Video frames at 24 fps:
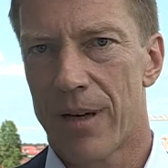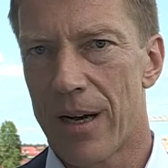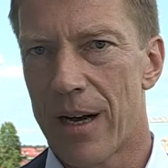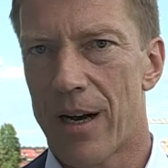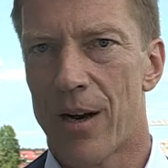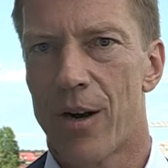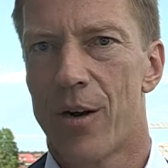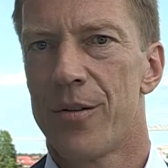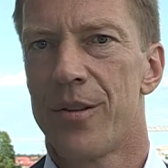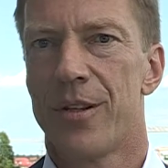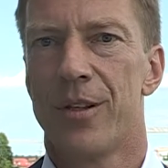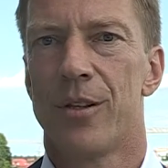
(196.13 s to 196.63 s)

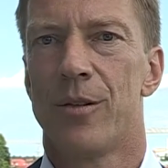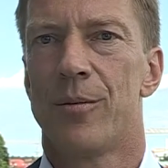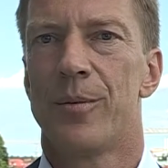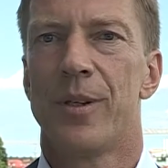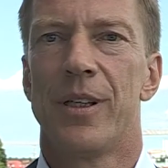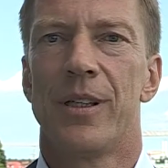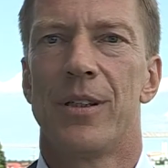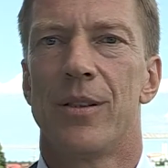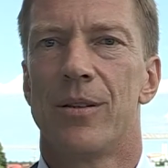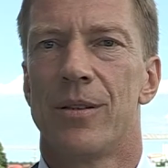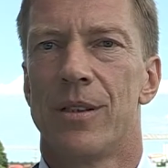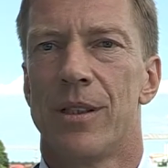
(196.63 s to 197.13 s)
how the
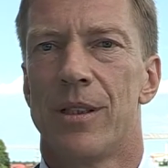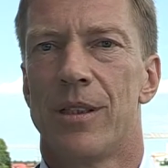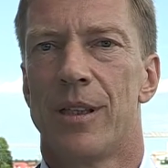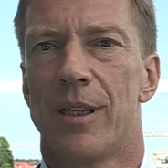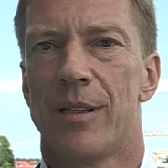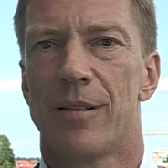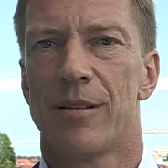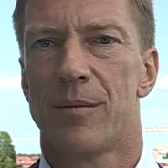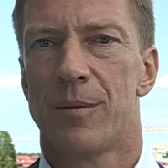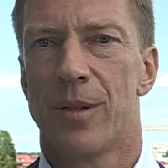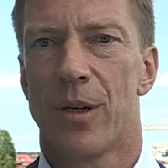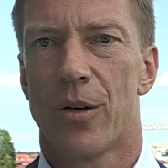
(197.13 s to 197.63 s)
European Union
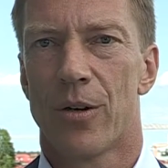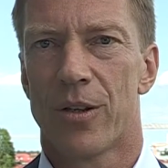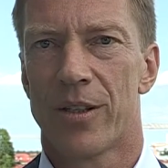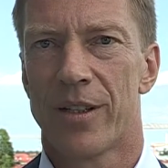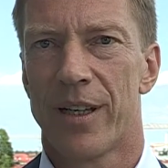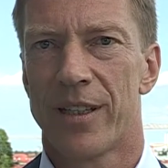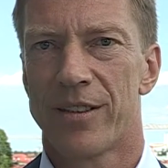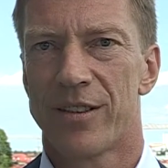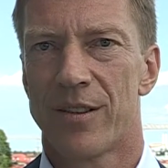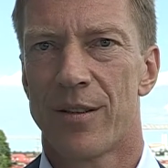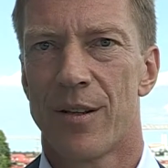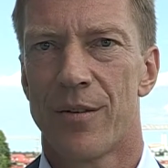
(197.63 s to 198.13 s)
needs to be
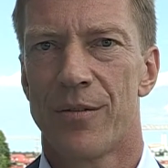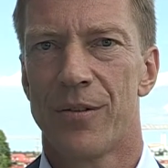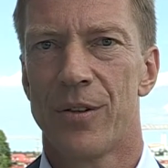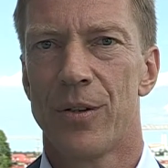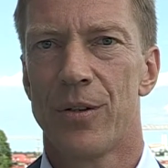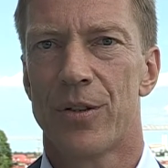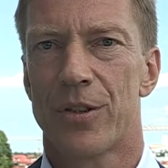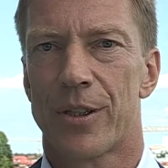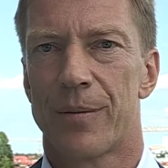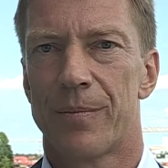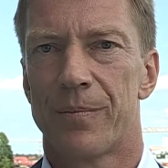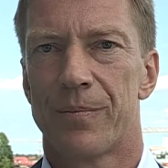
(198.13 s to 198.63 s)
organized in the
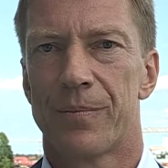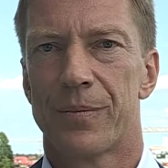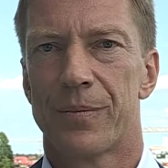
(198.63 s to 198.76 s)
future.